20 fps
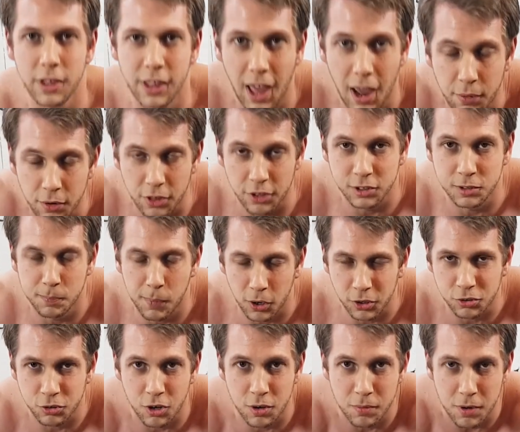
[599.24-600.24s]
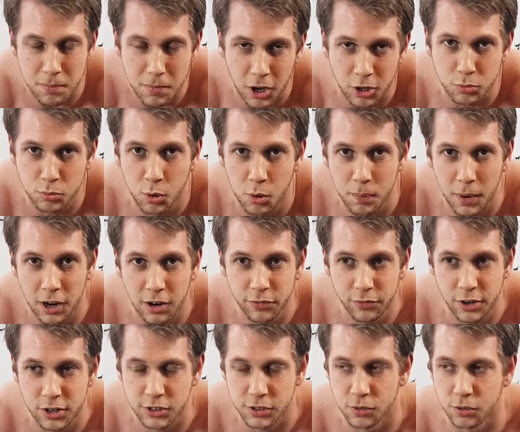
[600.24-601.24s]
that with a spotter, it would be much more
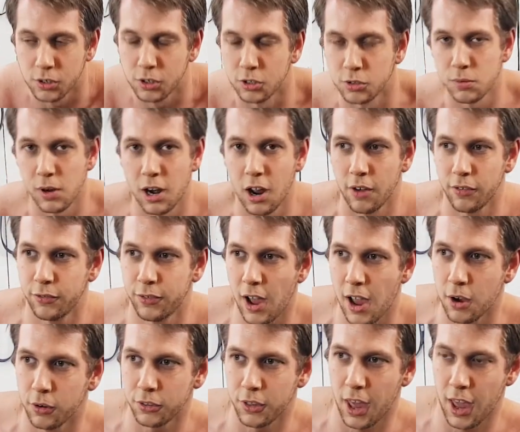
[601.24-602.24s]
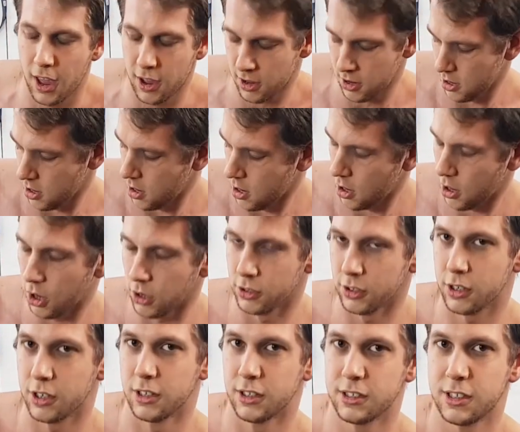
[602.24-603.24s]
beneficial, because when I failed there, On a
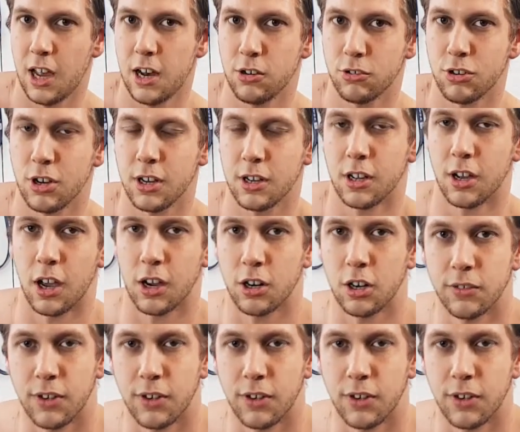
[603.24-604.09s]
concentric, I could have